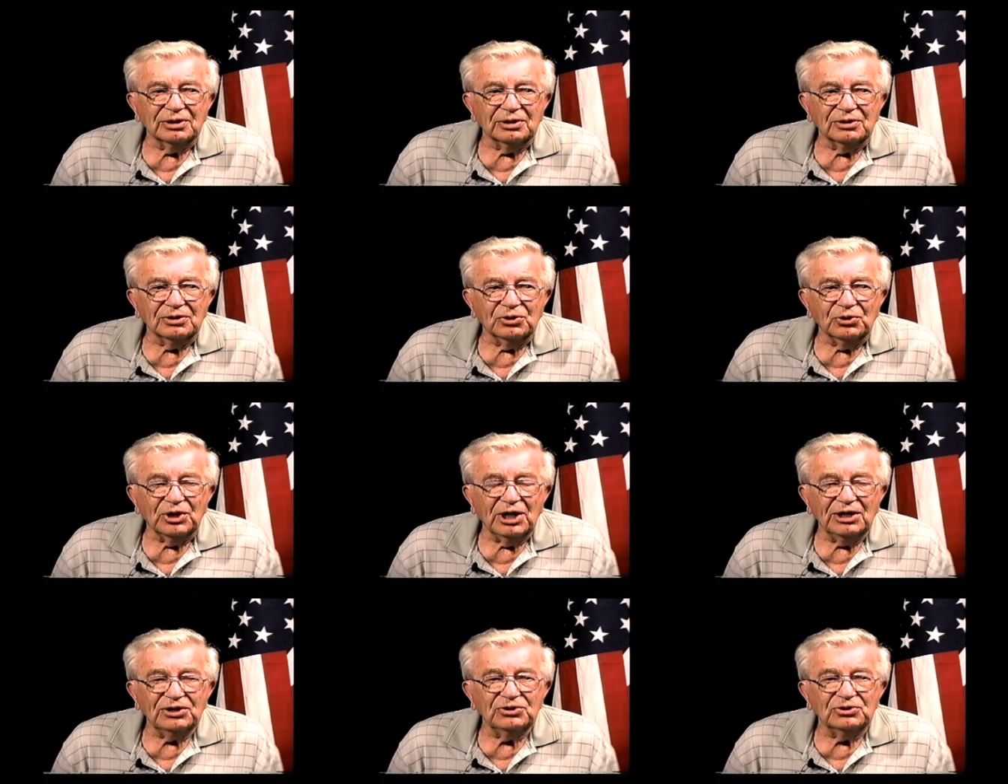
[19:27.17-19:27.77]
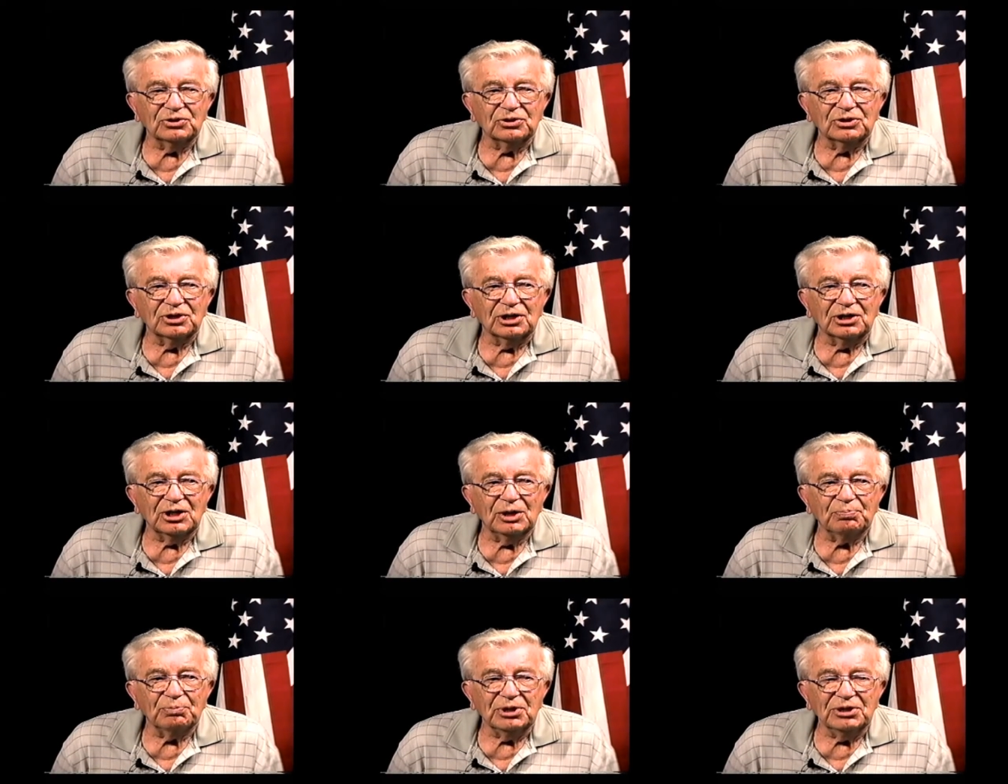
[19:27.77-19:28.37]
You had to get
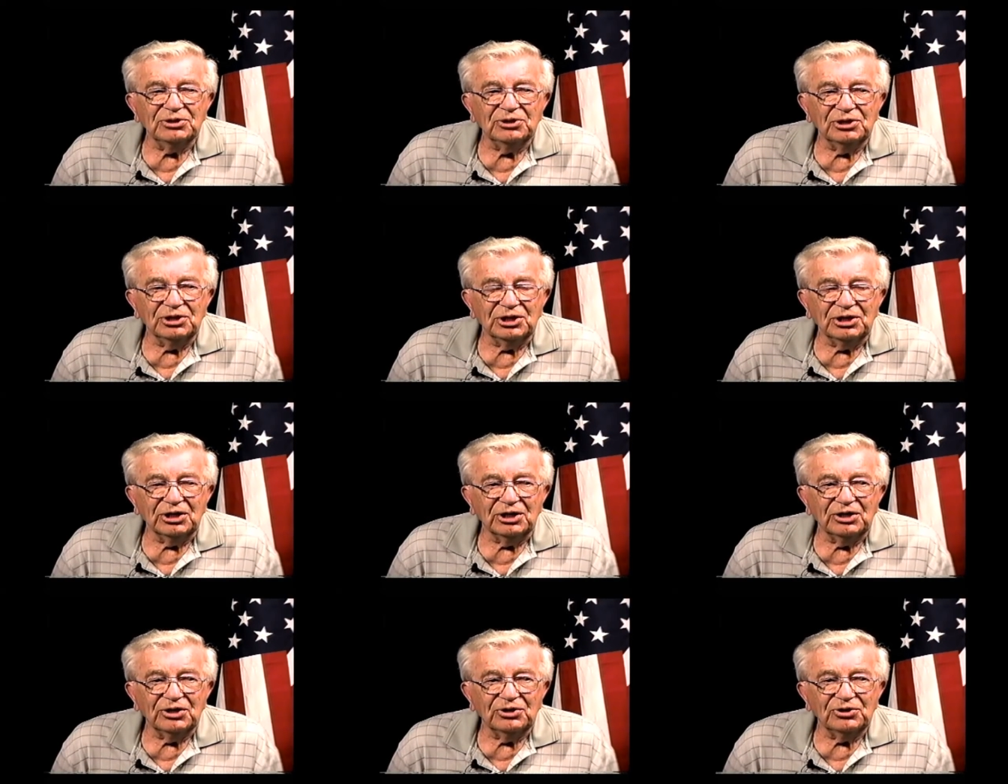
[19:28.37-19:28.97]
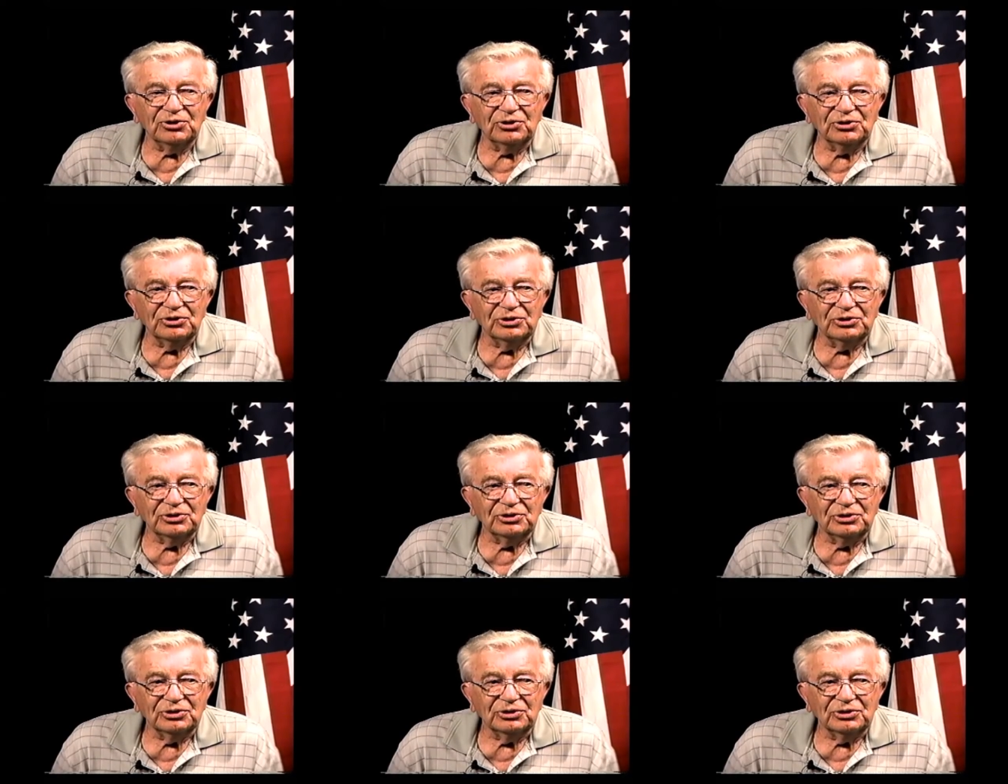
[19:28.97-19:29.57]
up into the air
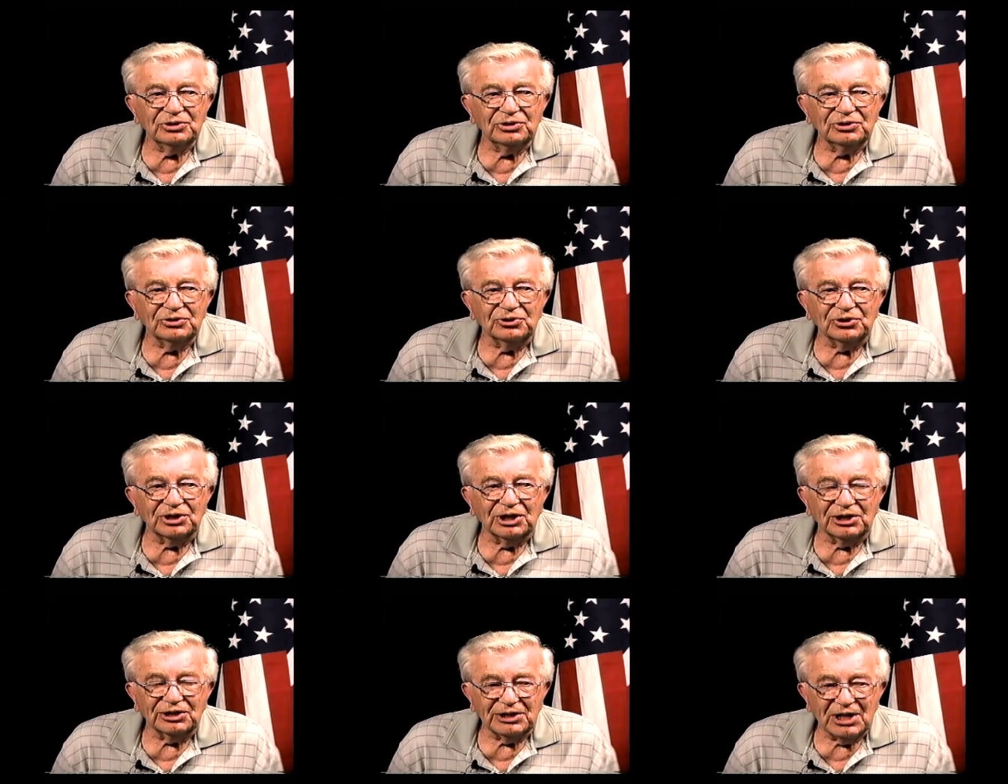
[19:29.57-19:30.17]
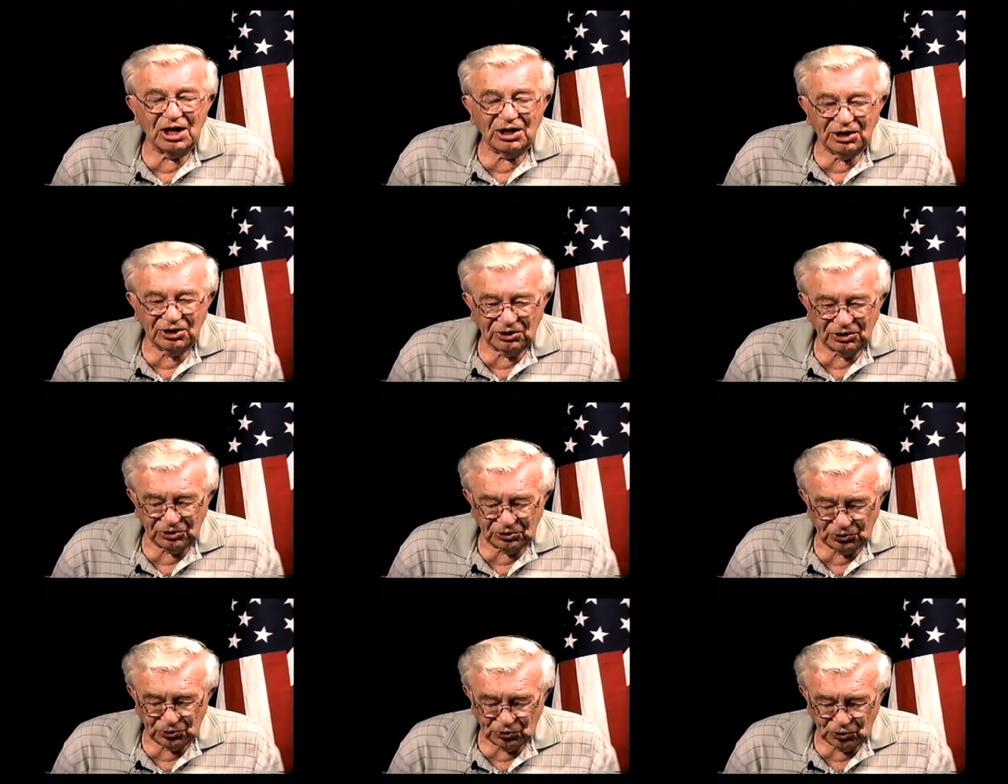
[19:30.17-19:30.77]
to get down into
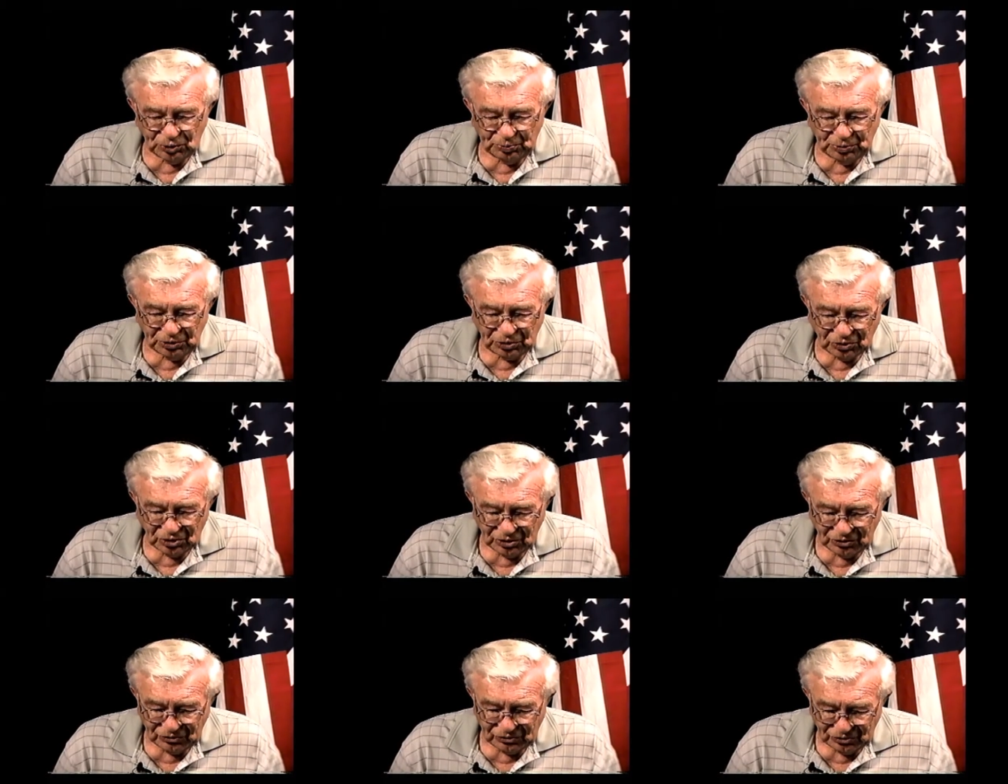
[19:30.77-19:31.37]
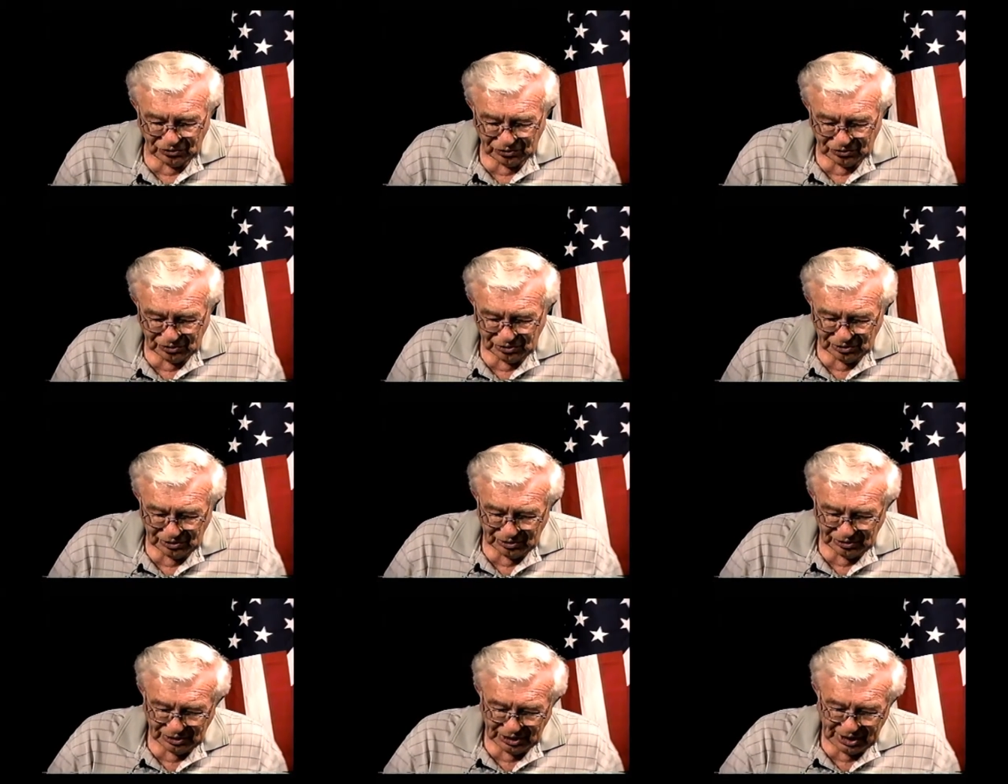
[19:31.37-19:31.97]
the turret because
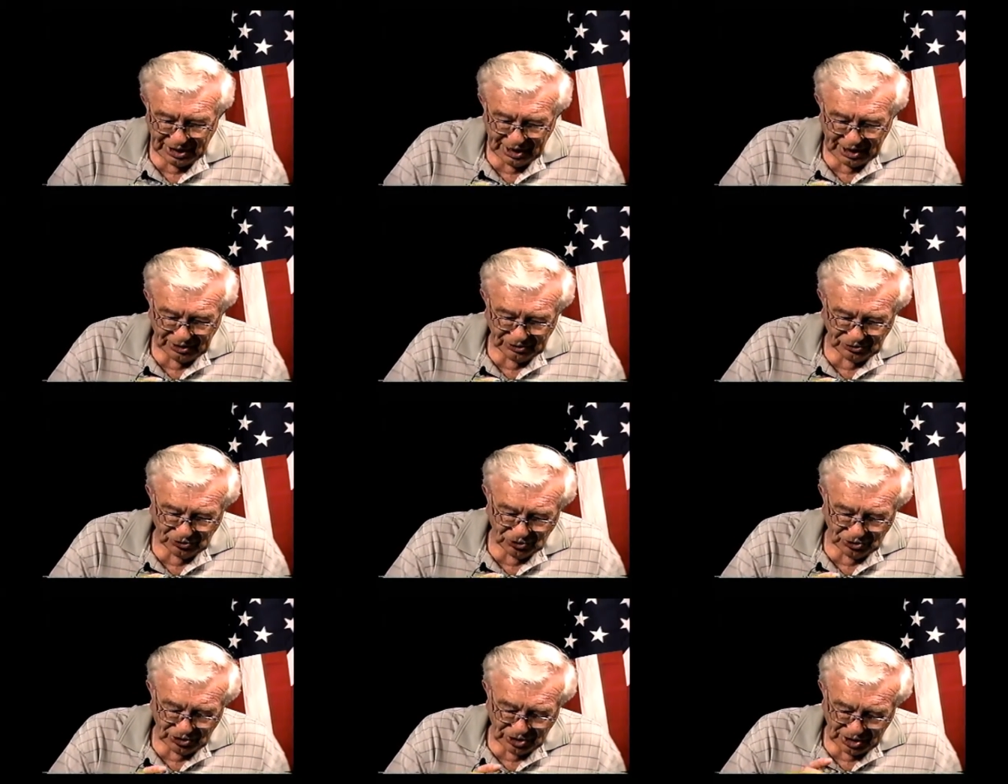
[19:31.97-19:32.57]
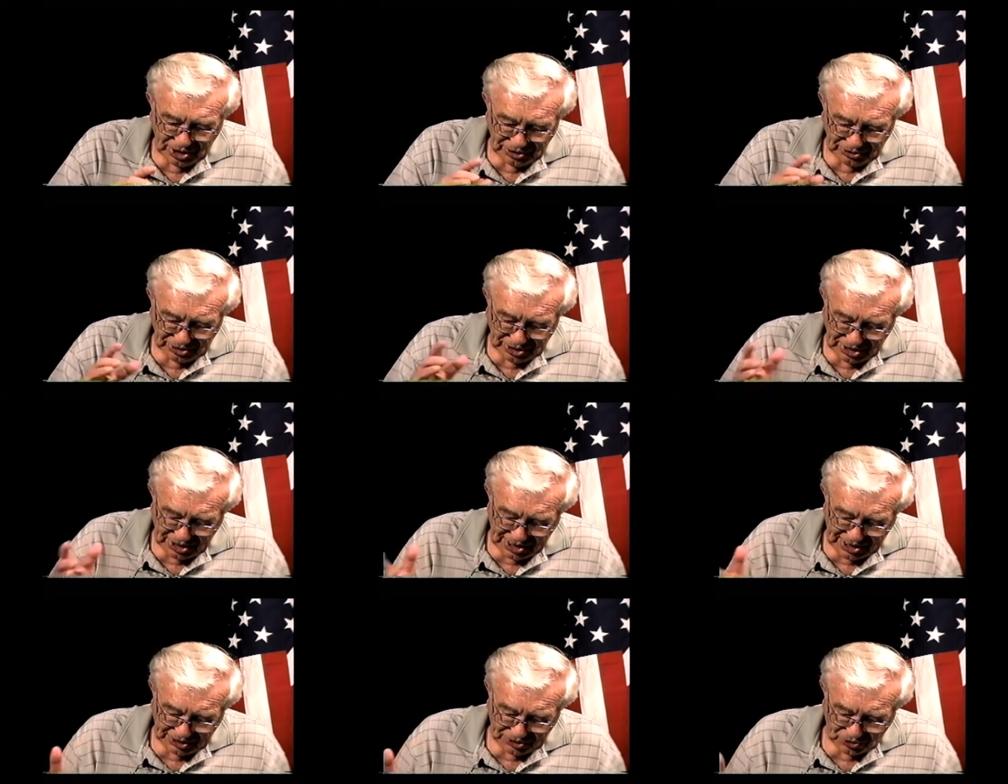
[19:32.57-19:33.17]
the
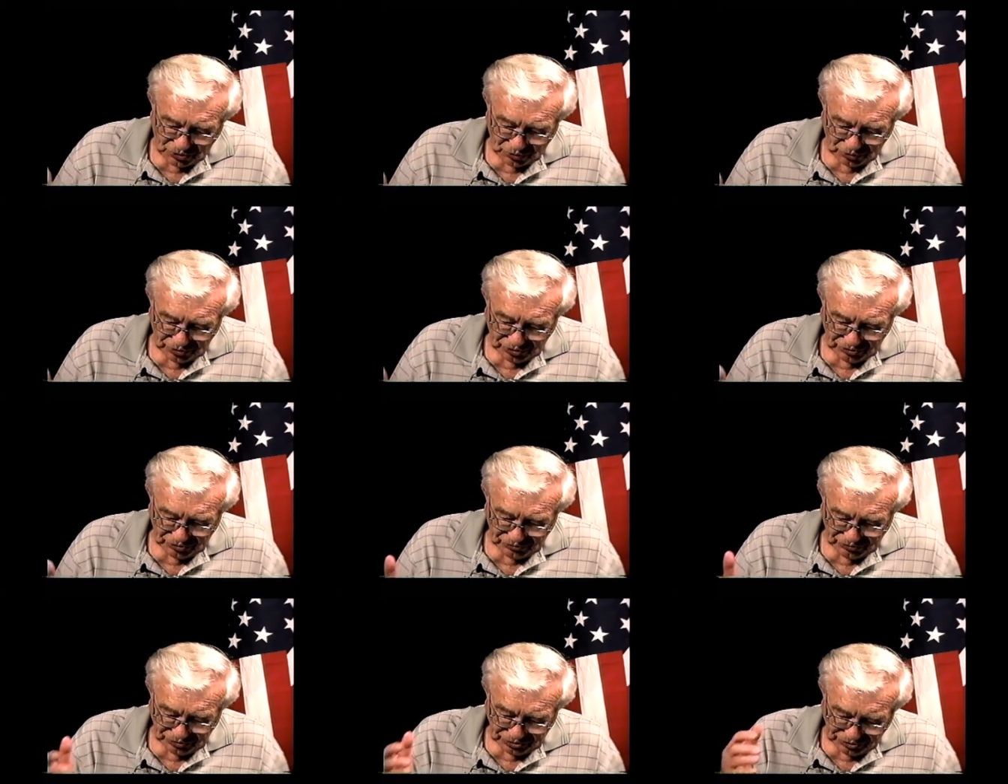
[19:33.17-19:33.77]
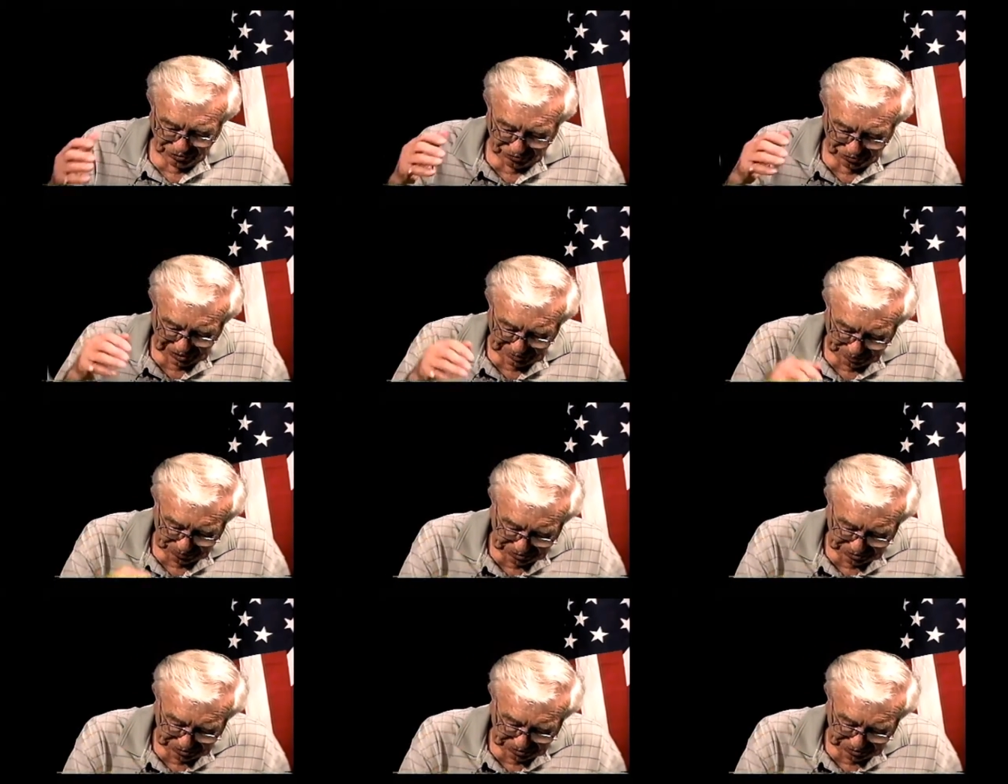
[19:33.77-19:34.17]
hatch, you stepped